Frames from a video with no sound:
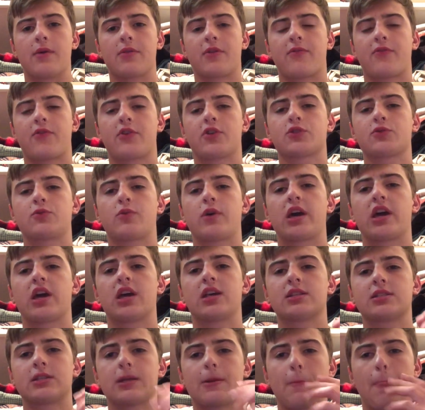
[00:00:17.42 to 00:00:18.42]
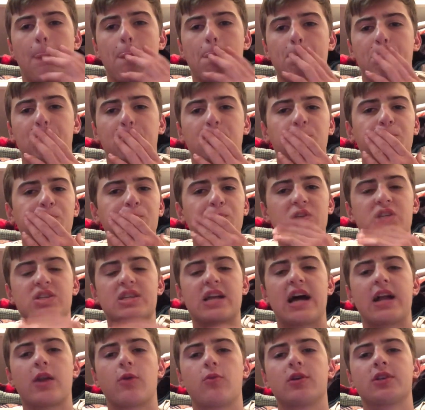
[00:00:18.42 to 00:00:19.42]
first way is just
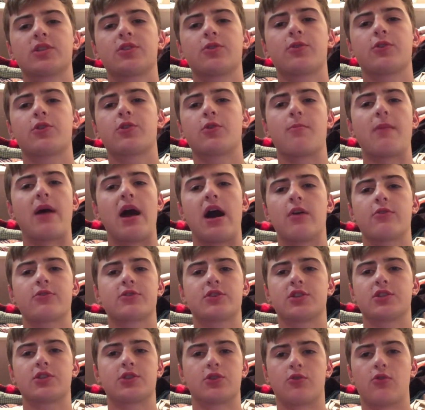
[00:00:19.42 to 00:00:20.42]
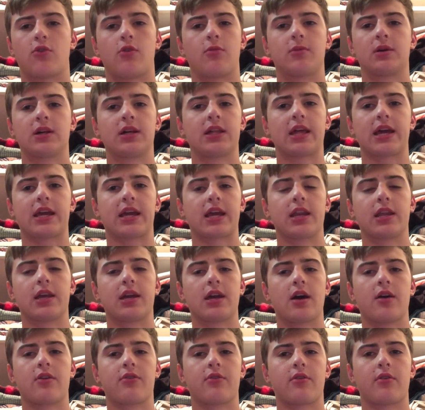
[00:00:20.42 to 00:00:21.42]
how to whistle with your mouth, just normally like any
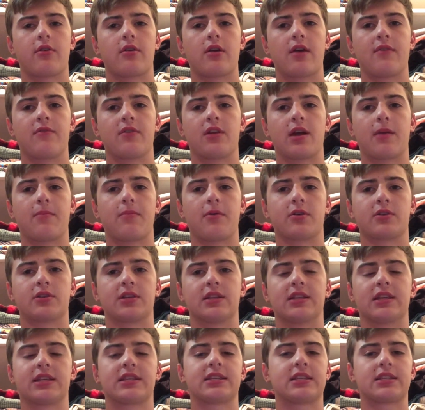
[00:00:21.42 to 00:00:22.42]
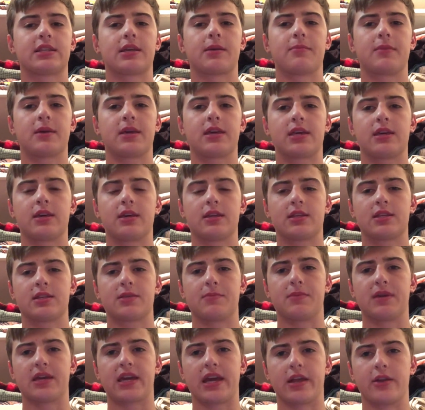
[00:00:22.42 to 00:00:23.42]
other everyday person. This is a
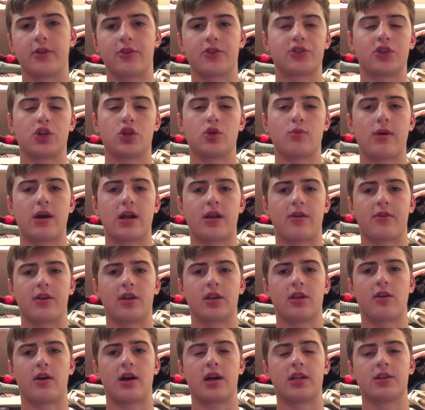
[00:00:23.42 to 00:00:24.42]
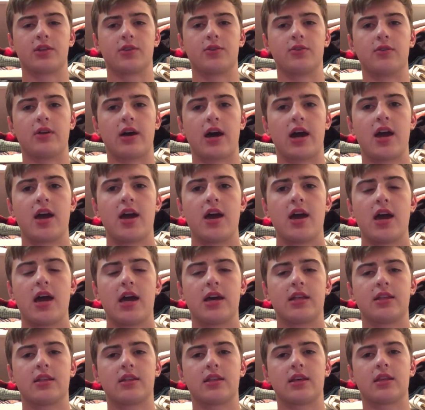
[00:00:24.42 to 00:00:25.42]
beginner, so you might already know how to do that.
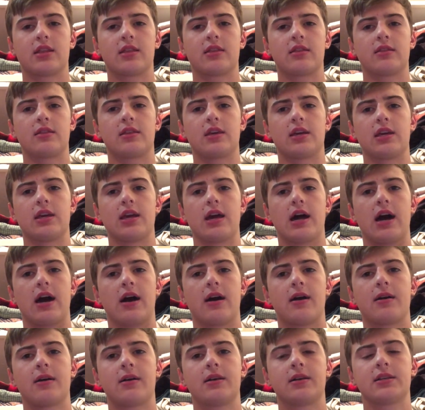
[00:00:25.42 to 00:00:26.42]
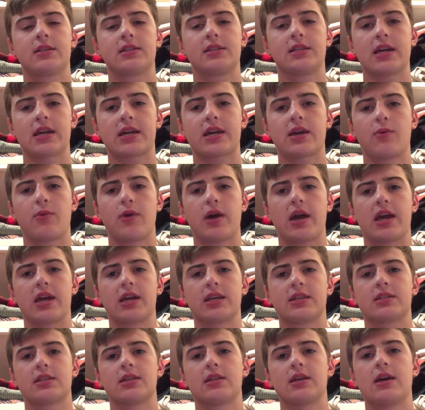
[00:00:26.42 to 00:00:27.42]
And then the second way
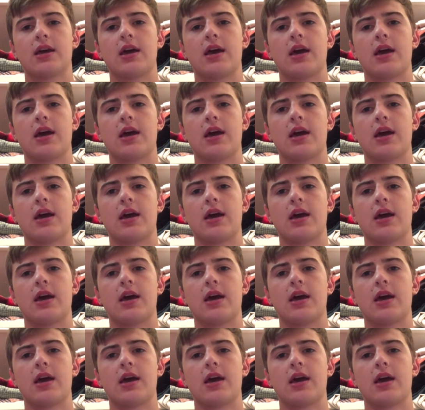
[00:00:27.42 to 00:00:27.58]
is